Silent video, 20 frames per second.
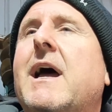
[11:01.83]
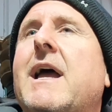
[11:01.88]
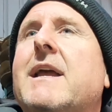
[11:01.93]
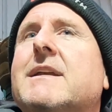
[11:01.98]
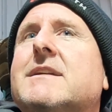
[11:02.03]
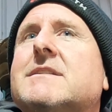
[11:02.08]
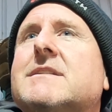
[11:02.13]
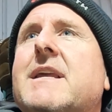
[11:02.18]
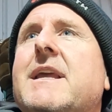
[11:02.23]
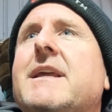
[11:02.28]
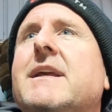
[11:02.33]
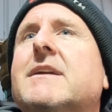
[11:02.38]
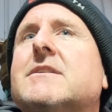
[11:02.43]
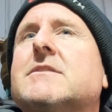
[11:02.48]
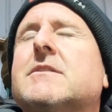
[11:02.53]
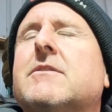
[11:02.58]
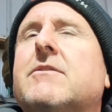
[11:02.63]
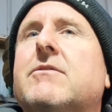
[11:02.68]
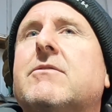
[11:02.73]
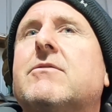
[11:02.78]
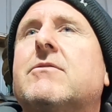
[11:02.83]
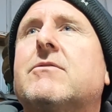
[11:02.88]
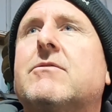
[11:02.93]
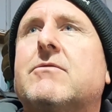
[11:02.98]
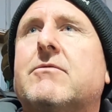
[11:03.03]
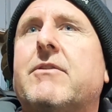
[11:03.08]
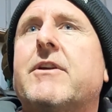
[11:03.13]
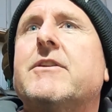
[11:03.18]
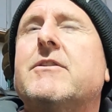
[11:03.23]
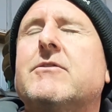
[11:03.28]
hey, seeing it's a
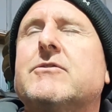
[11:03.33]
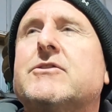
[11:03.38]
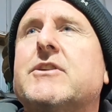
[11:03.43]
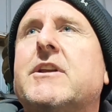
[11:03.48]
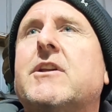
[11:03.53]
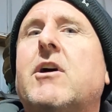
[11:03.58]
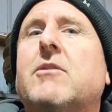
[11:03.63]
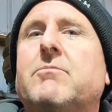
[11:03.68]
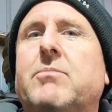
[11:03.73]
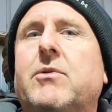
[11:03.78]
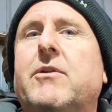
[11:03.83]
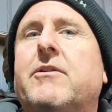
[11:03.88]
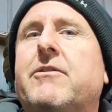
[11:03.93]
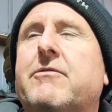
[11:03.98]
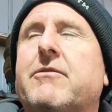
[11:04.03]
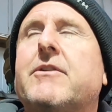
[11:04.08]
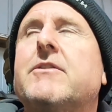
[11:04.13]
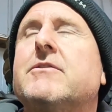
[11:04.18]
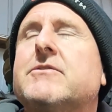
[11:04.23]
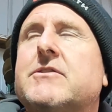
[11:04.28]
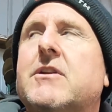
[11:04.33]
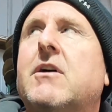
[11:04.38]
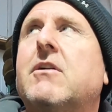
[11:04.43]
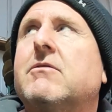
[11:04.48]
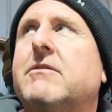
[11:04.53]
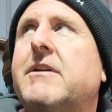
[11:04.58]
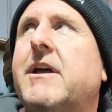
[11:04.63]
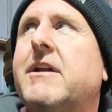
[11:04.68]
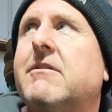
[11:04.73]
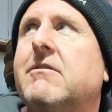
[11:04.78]
3UZ, I'd put a 3UZ
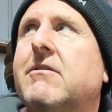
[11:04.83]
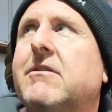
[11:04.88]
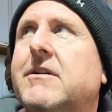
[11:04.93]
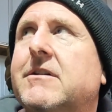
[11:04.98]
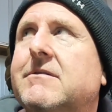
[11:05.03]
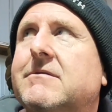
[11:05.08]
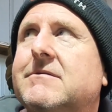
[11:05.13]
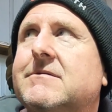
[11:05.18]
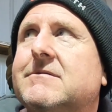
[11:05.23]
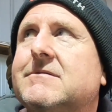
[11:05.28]
alternator on it.